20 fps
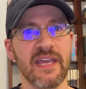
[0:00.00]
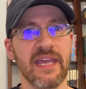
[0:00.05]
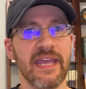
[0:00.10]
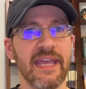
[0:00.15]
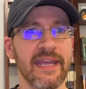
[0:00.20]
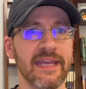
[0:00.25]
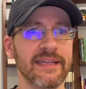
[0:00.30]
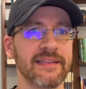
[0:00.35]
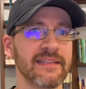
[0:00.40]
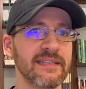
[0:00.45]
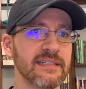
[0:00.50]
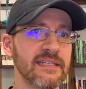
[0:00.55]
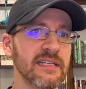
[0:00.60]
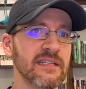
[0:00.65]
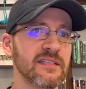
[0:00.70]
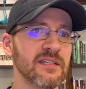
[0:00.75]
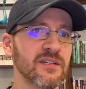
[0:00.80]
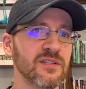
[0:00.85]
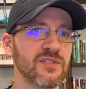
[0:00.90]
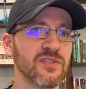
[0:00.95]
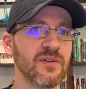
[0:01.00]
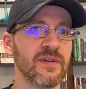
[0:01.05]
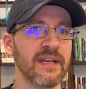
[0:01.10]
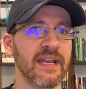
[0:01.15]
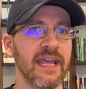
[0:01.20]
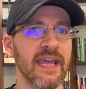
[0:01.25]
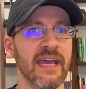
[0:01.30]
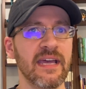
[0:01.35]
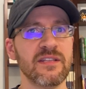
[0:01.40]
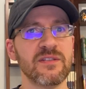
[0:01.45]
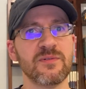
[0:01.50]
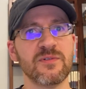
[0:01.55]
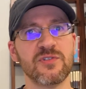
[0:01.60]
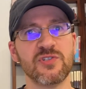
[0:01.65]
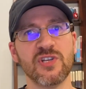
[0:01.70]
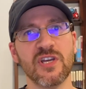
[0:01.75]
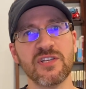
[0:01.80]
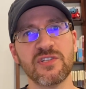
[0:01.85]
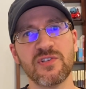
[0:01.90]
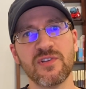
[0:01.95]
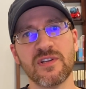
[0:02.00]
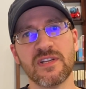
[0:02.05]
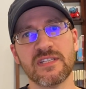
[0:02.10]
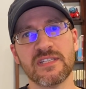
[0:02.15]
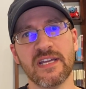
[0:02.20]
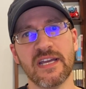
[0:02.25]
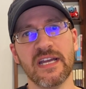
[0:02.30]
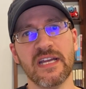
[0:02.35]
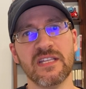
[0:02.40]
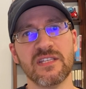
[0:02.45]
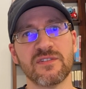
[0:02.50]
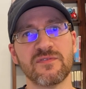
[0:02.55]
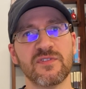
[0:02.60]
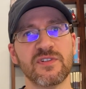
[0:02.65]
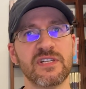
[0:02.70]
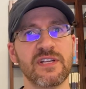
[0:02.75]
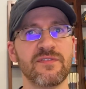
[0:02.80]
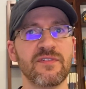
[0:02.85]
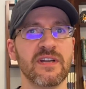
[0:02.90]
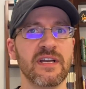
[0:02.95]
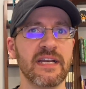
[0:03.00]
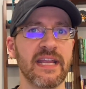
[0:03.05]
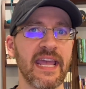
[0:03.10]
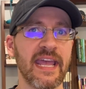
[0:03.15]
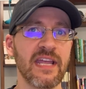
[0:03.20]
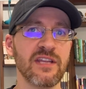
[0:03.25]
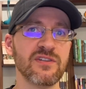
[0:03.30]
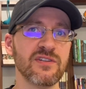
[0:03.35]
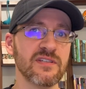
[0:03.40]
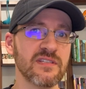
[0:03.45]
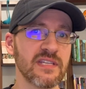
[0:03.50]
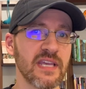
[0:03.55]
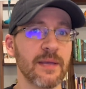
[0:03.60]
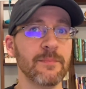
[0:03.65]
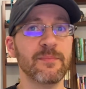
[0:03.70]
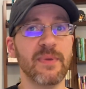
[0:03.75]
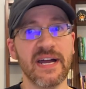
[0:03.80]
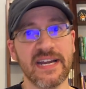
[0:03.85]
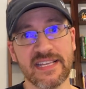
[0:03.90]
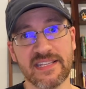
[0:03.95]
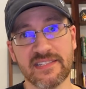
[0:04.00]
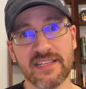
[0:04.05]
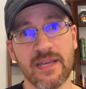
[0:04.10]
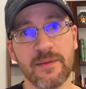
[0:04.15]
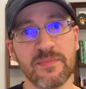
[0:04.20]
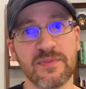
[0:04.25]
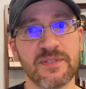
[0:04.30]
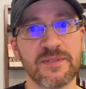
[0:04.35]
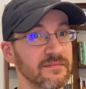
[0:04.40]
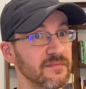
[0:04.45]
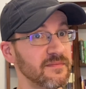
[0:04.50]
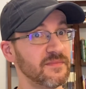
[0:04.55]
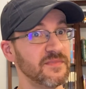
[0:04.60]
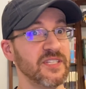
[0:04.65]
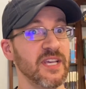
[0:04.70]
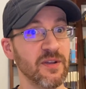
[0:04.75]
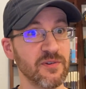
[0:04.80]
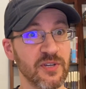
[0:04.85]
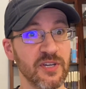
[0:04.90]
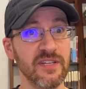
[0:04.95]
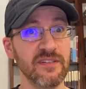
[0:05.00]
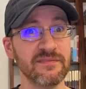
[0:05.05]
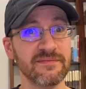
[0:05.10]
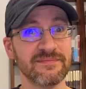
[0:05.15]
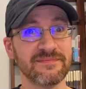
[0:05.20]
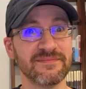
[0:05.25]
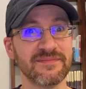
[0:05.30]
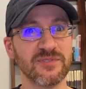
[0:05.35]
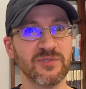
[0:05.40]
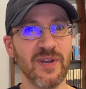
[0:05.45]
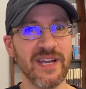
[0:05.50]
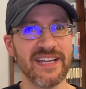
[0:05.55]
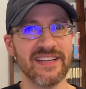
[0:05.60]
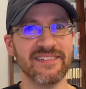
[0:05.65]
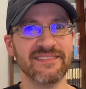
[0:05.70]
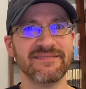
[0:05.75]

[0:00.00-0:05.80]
and the details you can add to adjust your designs for different ages and body types. Sound good? Great.